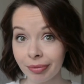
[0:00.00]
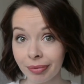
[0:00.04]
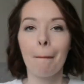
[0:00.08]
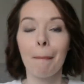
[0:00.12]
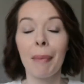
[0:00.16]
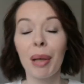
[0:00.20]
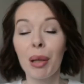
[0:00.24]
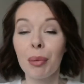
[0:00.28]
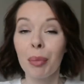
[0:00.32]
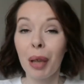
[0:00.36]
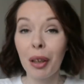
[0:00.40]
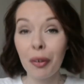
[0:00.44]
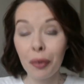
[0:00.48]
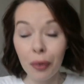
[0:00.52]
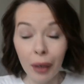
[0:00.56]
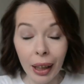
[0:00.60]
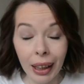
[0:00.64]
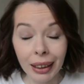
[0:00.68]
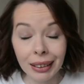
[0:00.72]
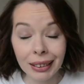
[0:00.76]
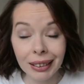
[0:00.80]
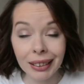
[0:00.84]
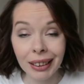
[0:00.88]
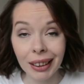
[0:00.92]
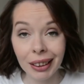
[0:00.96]
Me and my
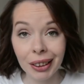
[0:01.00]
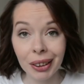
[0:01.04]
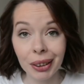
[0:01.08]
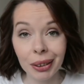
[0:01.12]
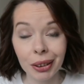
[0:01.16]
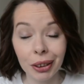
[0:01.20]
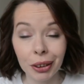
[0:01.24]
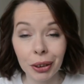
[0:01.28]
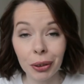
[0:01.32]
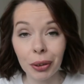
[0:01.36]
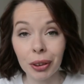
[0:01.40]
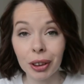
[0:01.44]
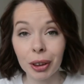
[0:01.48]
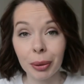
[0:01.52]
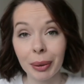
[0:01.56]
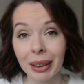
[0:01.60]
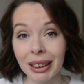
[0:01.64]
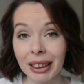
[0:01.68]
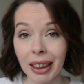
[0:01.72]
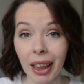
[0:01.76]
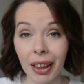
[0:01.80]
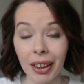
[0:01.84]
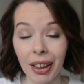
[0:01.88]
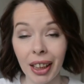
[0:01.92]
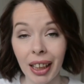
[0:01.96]
friends used to talk to
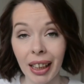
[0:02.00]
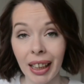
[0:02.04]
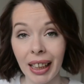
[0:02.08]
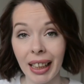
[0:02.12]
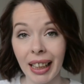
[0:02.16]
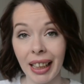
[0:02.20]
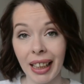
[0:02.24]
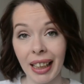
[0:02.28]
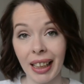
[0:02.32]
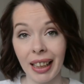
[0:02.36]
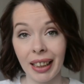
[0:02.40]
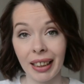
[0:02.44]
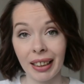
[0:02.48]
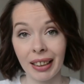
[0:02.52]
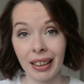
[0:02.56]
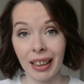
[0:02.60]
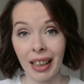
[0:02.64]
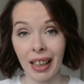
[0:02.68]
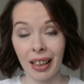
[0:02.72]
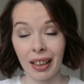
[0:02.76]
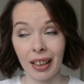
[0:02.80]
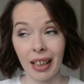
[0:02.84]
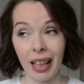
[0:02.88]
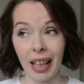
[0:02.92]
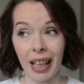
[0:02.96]
each other in
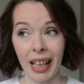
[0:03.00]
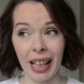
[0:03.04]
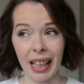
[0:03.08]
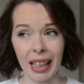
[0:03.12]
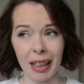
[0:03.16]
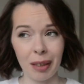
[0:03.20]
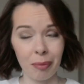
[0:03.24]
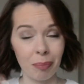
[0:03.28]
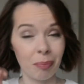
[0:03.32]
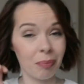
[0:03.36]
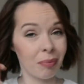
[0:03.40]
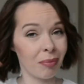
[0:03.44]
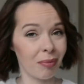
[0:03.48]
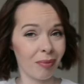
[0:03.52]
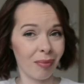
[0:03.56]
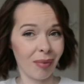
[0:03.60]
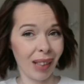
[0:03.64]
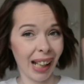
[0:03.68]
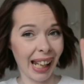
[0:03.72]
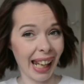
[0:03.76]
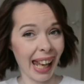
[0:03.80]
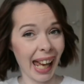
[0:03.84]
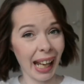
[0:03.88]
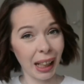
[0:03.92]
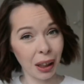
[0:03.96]
a
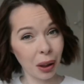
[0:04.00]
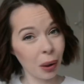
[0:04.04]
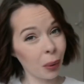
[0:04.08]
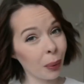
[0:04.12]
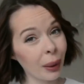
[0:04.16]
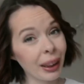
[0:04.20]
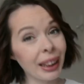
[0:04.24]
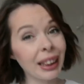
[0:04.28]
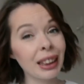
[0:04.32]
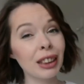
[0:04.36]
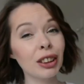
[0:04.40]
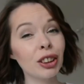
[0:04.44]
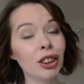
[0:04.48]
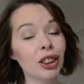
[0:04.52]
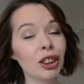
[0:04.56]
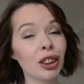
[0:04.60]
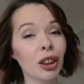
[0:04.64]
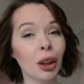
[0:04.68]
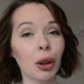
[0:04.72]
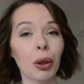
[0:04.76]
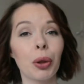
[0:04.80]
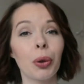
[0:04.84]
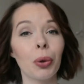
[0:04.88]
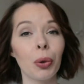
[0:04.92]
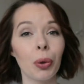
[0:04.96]

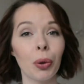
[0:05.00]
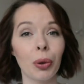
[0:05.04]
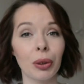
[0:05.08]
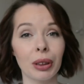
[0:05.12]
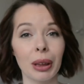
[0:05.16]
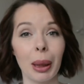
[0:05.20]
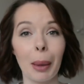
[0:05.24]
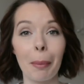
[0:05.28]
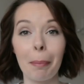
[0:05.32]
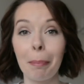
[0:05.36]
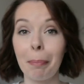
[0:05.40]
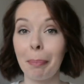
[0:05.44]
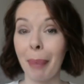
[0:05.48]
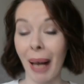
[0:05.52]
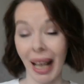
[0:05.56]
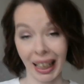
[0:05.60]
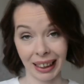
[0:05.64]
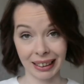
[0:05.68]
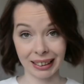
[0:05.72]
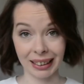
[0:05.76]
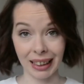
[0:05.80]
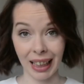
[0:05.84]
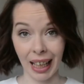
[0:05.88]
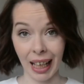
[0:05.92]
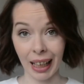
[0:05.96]
language called
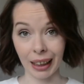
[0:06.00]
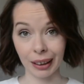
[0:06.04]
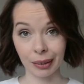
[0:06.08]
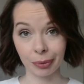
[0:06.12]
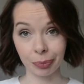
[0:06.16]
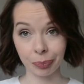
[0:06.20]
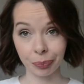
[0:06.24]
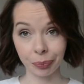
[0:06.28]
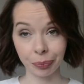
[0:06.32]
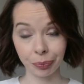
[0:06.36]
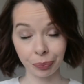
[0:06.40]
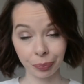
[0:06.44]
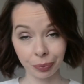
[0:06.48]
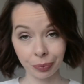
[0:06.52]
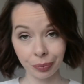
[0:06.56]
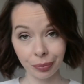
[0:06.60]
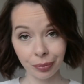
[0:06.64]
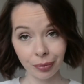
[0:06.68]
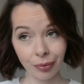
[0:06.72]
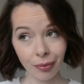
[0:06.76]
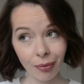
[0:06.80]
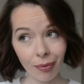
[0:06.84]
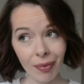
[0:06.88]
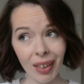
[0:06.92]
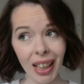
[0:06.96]
backslang.
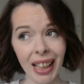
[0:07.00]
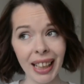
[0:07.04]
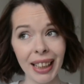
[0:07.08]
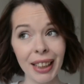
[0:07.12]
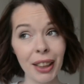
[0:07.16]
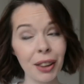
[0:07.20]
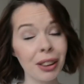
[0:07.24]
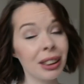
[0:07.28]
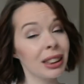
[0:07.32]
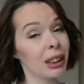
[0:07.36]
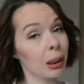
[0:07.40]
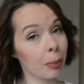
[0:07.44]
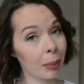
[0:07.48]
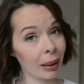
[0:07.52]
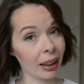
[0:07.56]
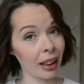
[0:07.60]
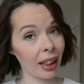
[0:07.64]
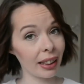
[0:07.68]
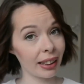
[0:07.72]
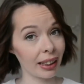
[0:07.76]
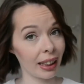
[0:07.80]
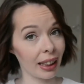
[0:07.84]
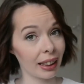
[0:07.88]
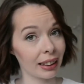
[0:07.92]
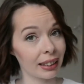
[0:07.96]
It goes something
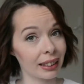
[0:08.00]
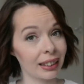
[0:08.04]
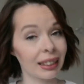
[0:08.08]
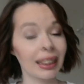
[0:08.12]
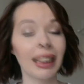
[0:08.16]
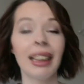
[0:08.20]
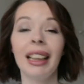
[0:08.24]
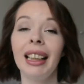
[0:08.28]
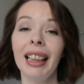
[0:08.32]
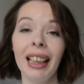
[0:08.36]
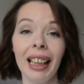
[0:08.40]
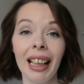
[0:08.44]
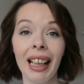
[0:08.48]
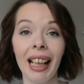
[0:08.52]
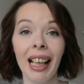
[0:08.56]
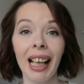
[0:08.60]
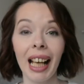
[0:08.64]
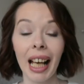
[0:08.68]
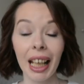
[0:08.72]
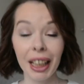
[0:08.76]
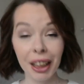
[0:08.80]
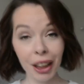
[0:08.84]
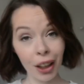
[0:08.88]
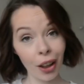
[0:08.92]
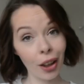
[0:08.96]
like this.
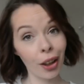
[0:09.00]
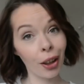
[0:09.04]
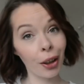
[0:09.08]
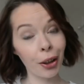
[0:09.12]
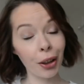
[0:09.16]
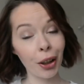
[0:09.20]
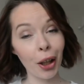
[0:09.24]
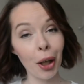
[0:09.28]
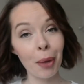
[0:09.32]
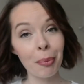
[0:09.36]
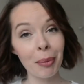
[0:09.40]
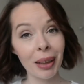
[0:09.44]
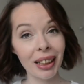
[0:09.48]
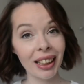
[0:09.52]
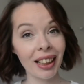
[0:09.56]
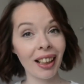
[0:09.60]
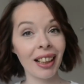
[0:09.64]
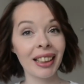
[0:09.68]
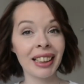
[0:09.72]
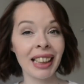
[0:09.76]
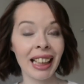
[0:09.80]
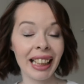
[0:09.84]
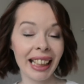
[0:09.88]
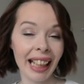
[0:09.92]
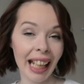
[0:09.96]
Hedigo, lodigo, madigo,
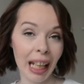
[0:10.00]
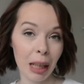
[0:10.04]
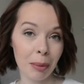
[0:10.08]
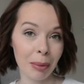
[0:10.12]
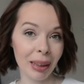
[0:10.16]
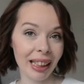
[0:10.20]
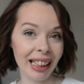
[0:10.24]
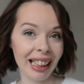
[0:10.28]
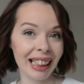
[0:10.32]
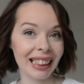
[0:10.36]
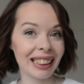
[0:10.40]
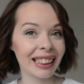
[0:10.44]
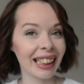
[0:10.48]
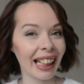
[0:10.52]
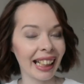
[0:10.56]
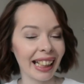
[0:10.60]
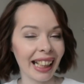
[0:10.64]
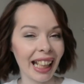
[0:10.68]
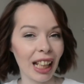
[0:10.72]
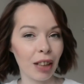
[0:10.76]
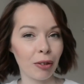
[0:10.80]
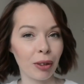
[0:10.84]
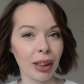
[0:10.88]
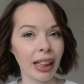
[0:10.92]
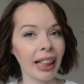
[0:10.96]
nedigo, midigiz,
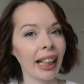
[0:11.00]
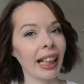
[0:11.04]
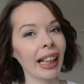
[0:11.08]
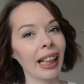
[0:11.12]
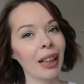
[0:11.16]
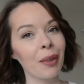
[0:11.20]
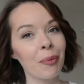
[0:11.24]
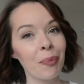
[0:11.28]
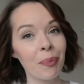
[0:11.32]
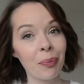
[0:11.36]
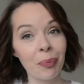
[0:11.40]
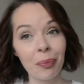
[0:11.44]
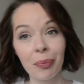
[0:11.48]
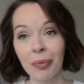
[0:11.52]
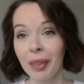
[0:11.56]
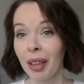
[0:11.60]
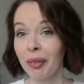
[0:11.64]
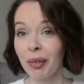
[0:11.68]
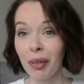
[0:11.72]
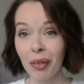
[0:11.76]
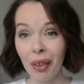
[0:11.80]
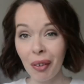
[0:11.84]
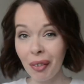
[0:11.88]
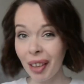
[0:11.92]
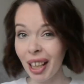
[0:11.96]
tedigo, ridigi.
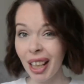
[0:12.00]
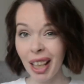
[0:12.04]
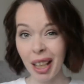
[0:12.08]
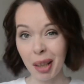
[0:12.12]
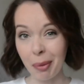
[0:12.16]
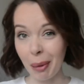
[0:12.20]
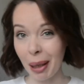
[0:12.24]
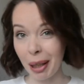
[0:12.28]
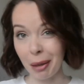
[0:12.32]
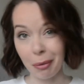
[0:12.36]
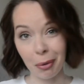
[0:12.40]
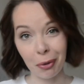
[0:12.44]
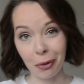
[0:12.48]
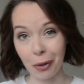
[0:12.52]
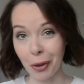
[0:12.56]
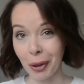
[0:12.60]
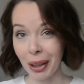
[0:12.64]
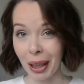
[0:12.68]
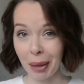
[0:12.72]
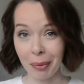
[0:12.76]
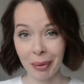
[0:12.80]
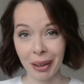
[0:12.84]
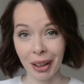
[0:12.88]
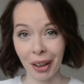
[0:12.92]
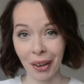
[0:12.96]
If you've ever heard about it before,
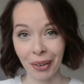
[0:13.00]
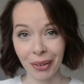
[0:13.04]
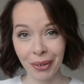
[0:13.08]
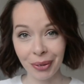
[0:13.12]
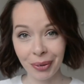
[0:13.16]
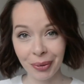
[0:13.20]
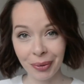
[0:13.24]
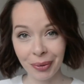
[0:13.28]
let me know.